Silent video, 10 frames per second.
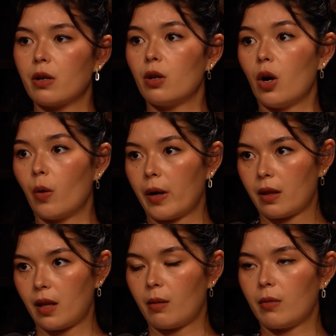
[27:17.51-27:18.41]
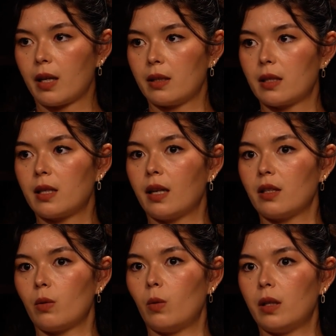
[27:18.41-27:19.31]
knowing them, like
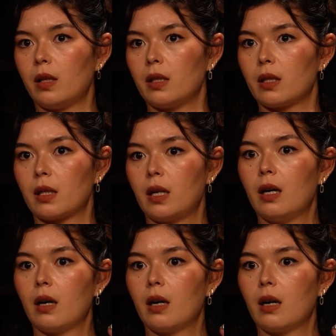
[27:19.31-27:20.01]
understanding what is